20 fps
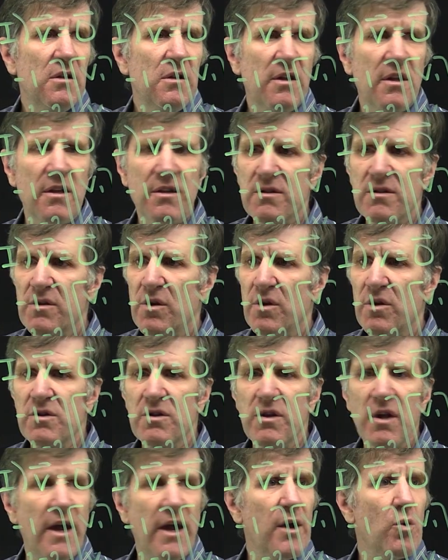This looks
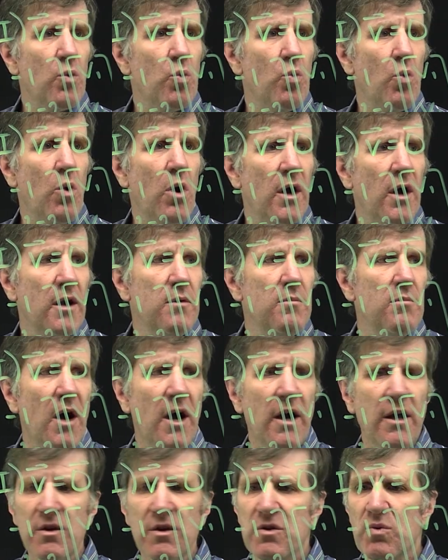like 1
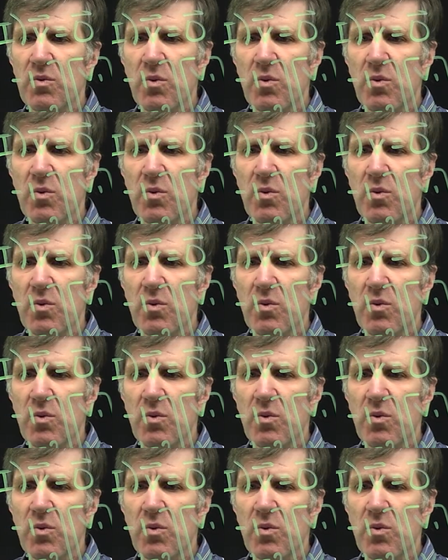minus